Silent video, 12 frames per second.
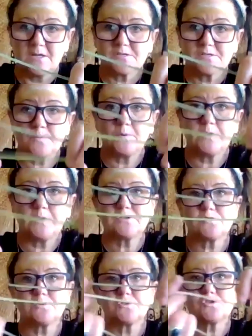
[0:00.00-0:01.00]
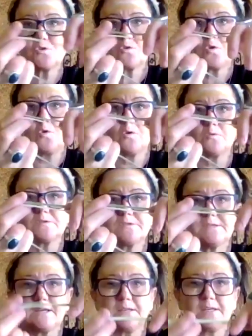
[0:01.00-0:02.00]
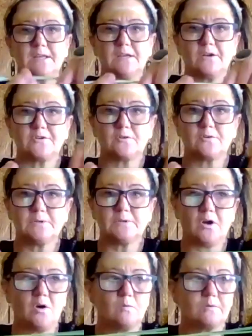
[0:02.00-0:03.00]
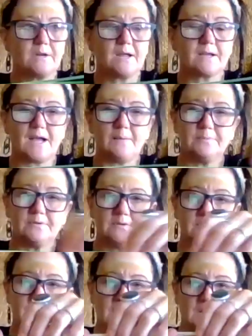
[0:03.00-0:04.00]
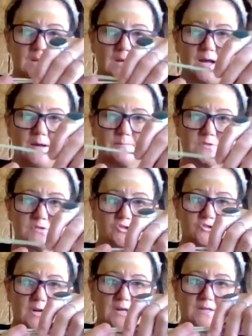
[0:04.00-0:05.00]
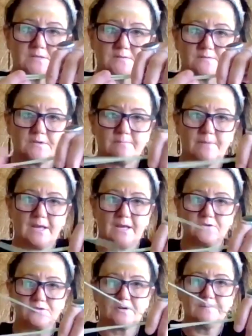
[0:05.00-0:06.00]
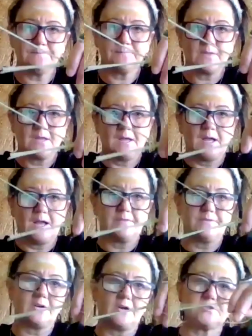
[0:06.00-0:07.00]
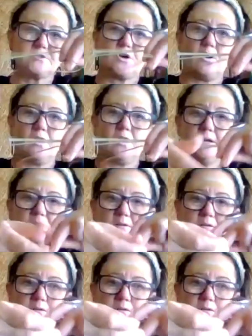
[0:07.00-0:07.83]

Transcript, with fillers: So when I do the coil technique, I normally hold a couple of um, strands of lomandra and then I tie,